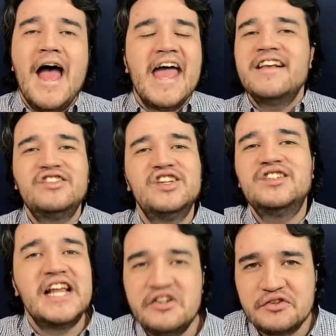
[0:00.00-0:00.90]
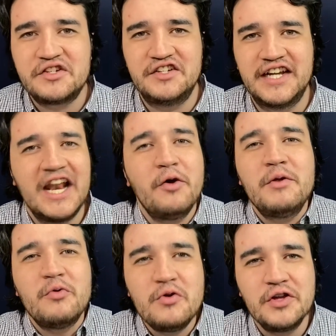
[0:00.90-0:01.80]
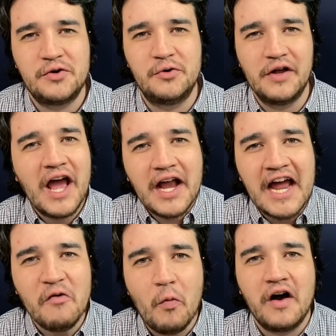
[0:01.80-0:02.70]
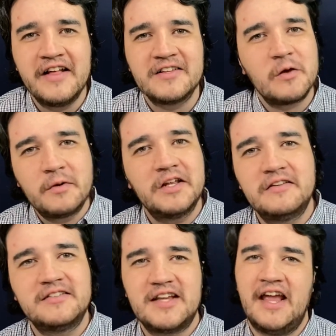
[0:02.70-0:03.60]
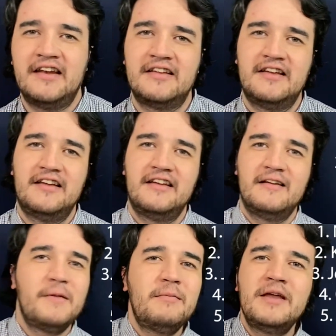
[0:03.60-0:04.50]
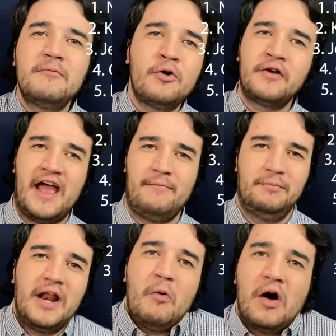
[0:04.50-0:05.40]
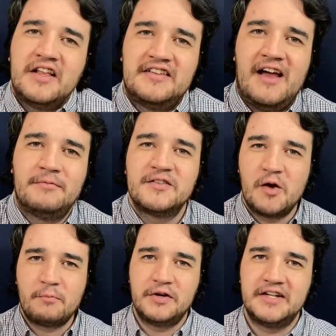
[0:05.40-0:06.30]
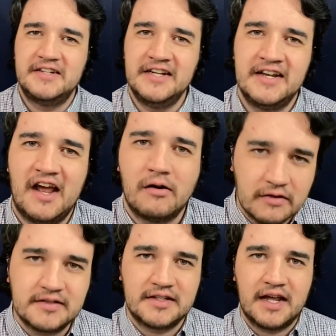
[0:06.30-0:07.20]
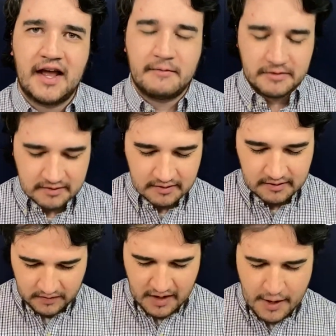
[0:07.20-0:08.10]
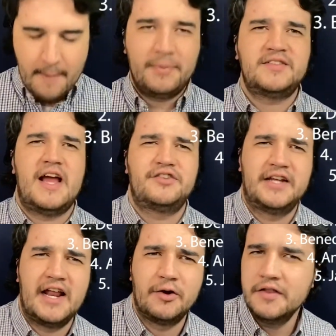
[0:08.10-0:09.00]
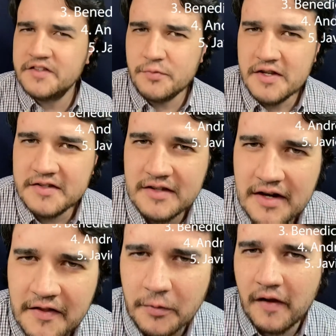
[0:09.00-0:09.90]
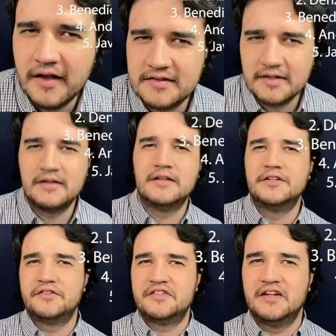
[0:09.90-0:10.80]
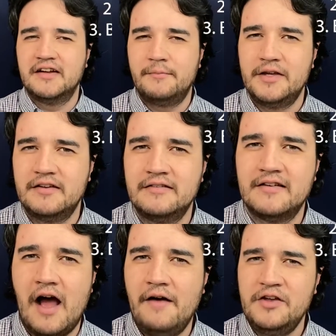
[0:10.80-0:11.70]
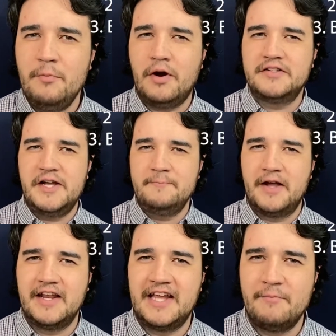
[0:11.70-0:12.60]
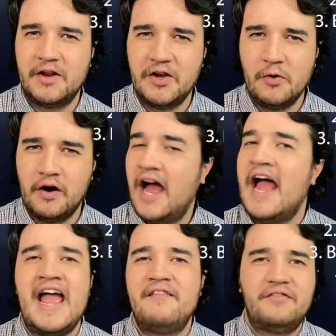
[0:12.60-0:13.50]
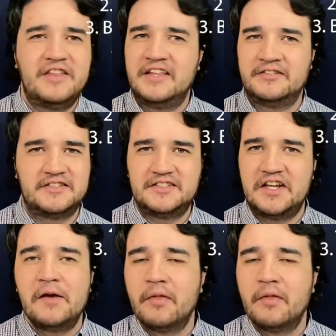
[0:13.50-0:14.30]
It's just interesting, and that would be really cool, and I kind of want it, so I'm going to say it. Maybe it won't happen, but I want it to happen, so I'm predicting it now. Let's say it happens. Best Actor category. This is another one that's a little interesting. Javier Bardem kind of came out of nowhere. I have everything else the same.